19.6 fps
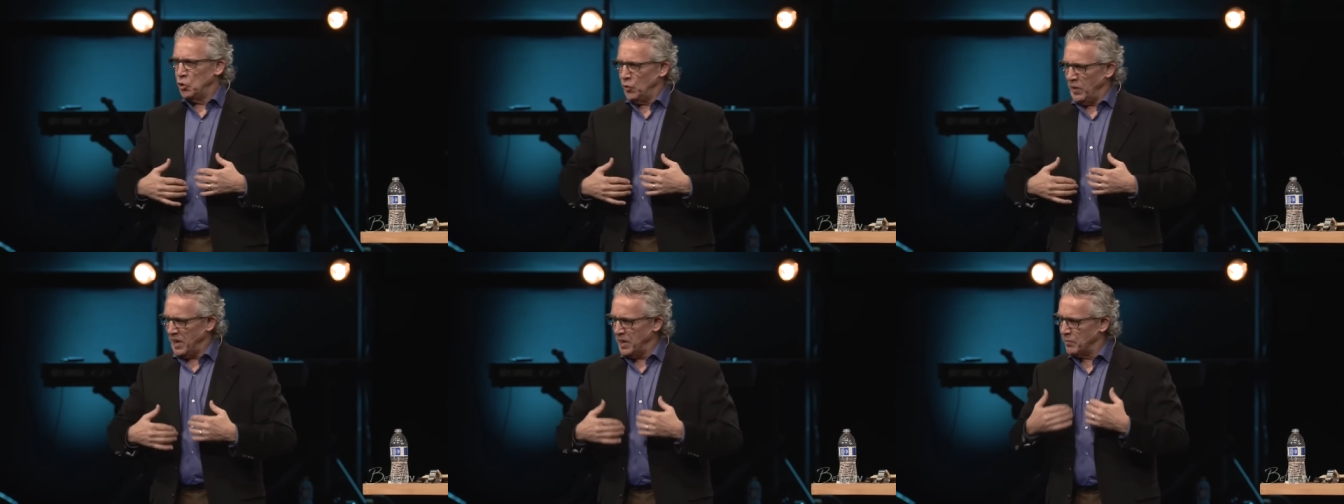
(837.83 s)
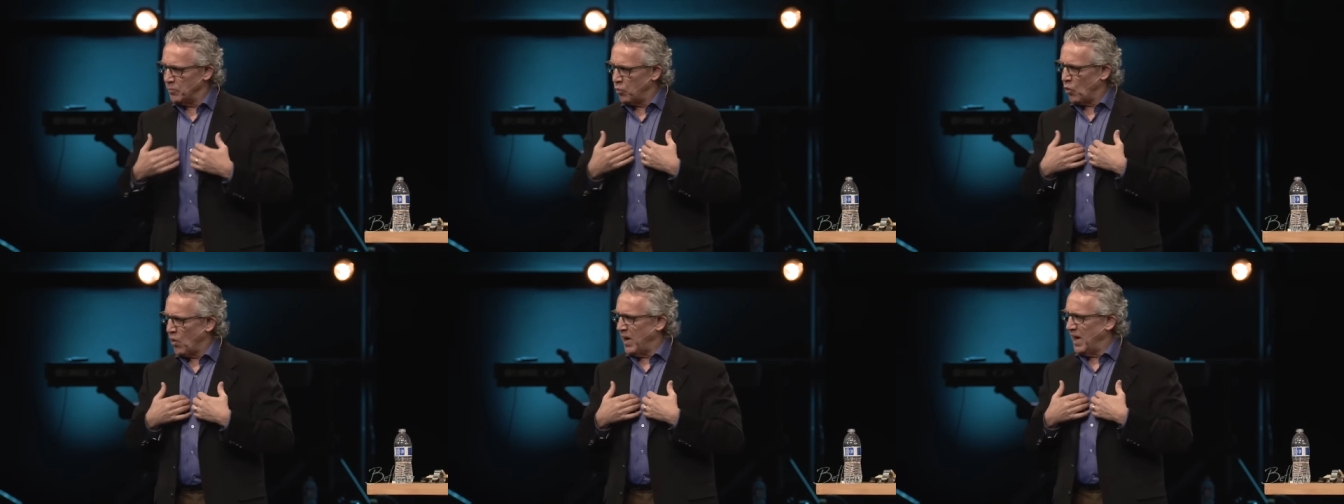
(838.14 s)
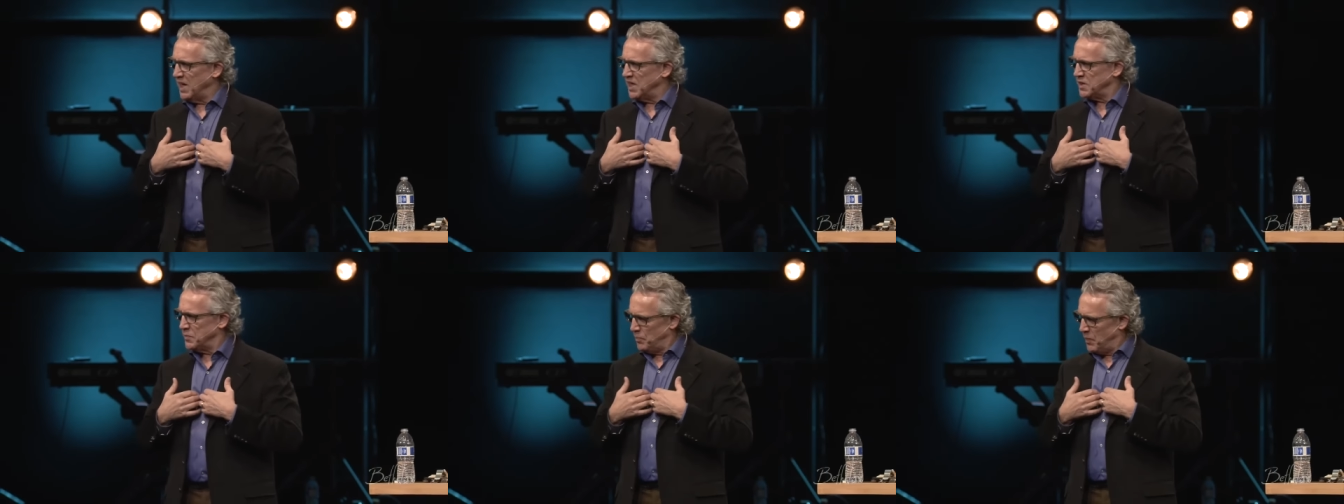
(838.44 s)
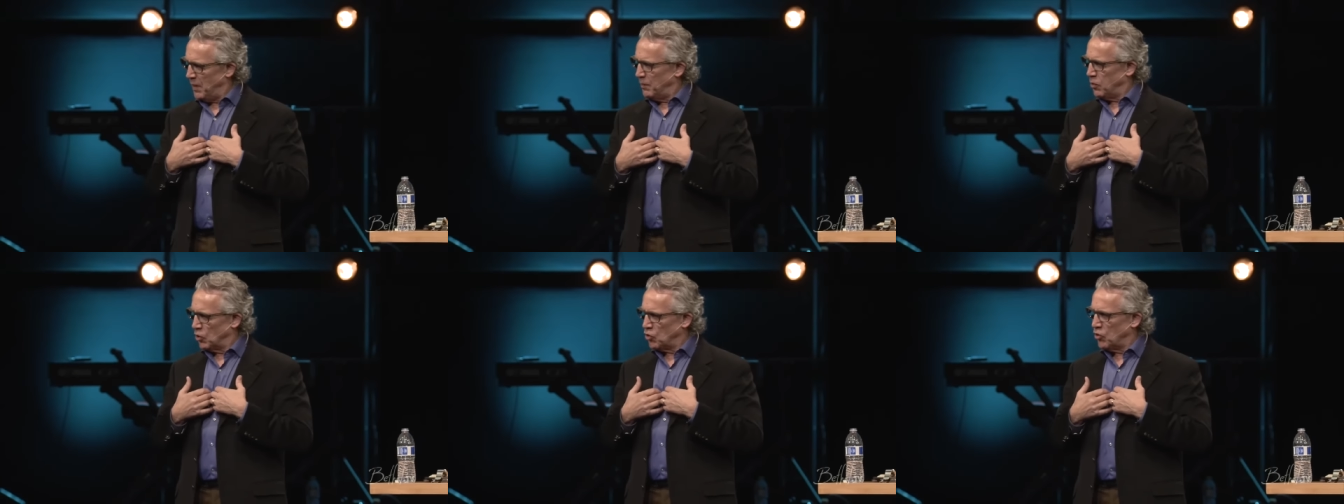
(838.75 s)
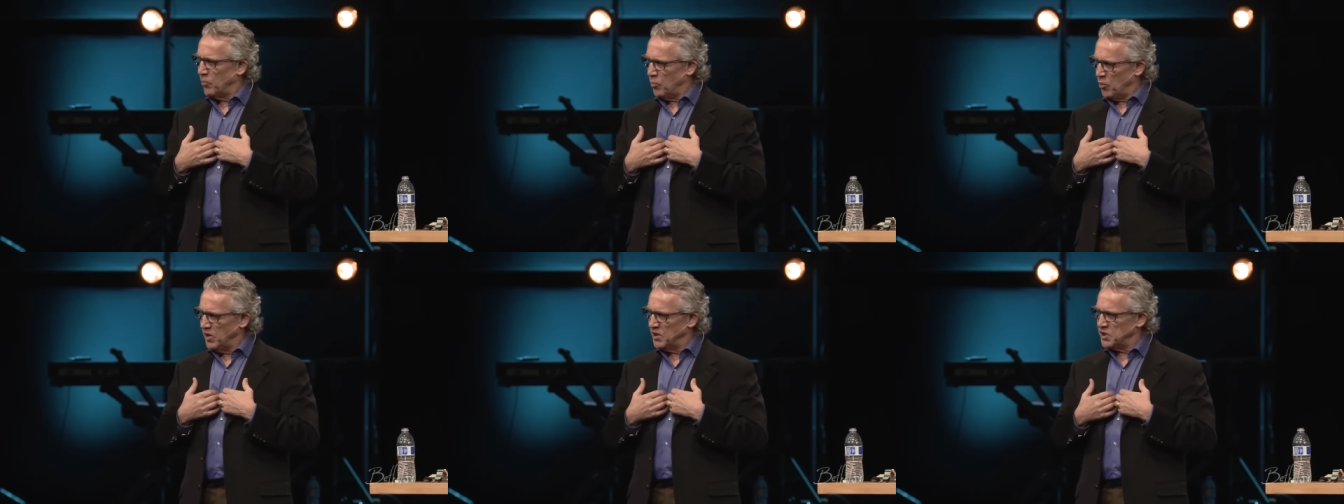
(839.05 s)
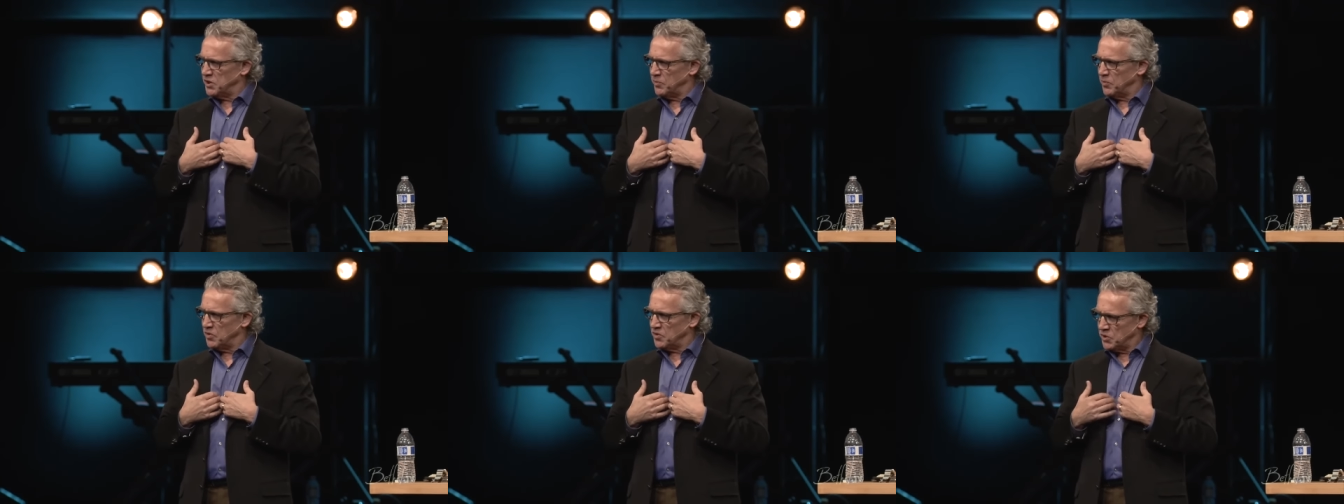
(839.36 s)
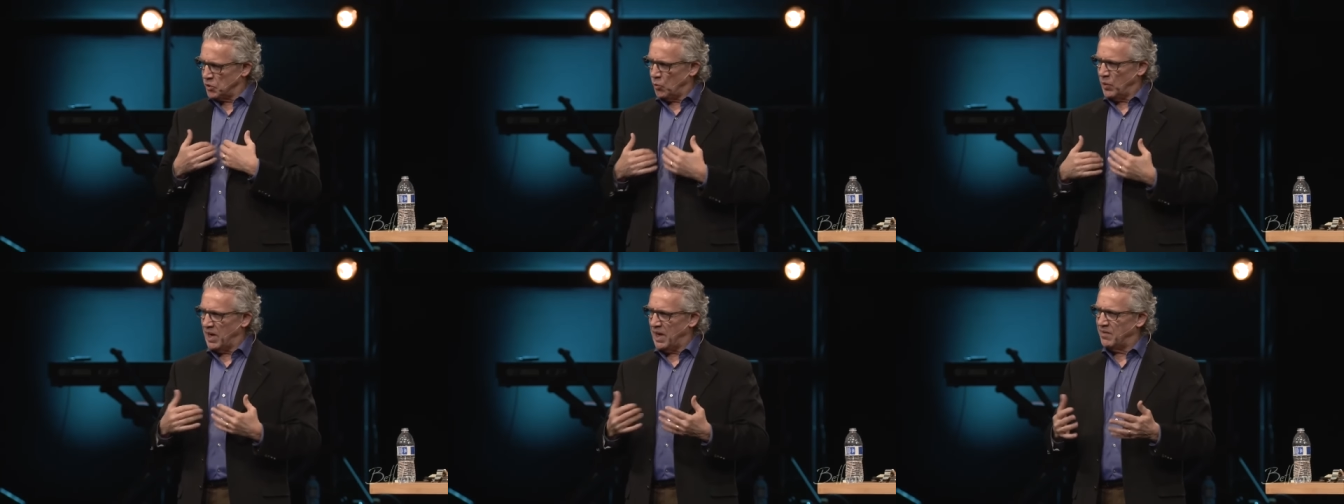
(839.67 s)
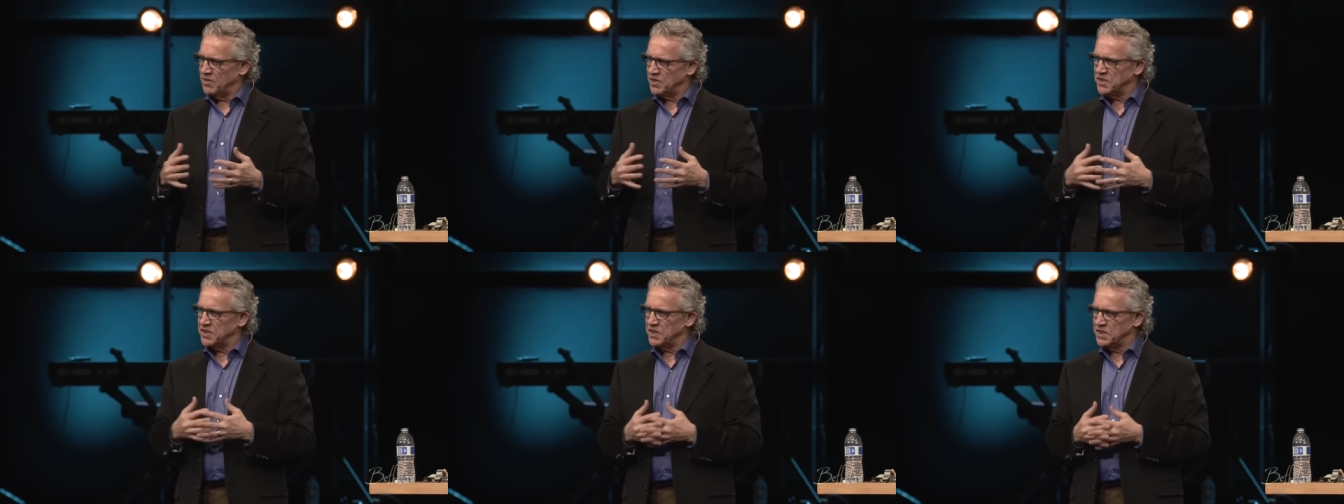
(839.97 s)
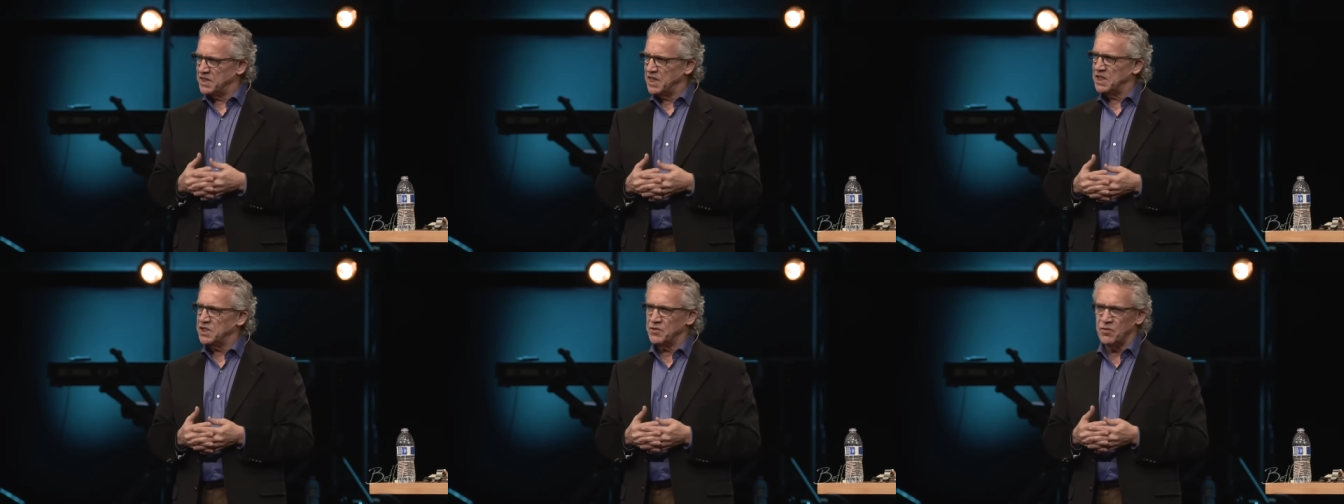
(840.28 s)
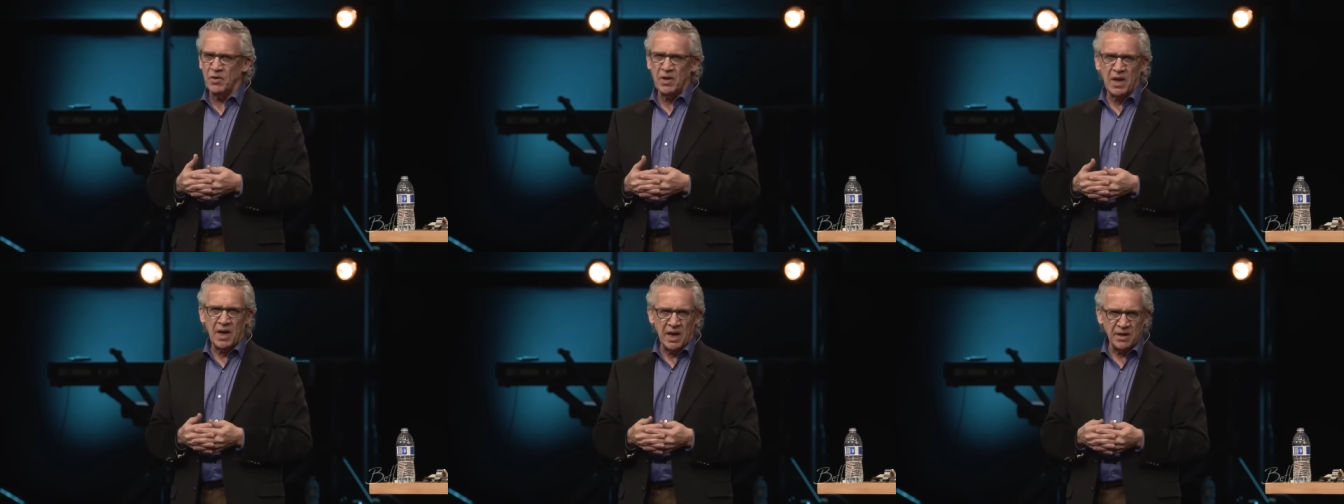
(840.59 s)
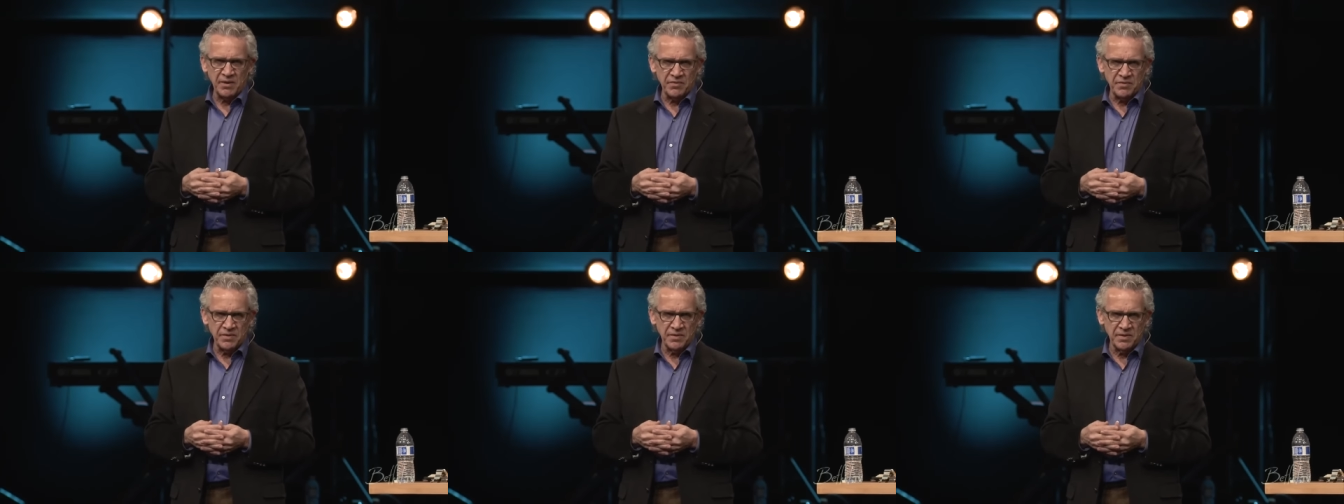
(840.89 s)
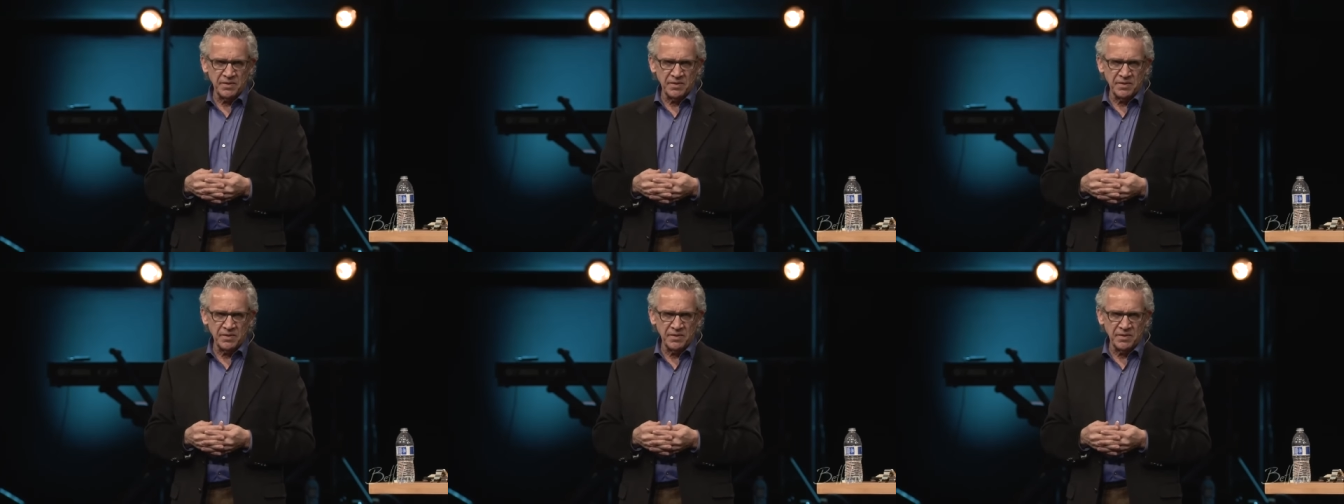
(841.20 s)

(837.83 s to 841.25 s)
embrace biblical principles so we have a successful life.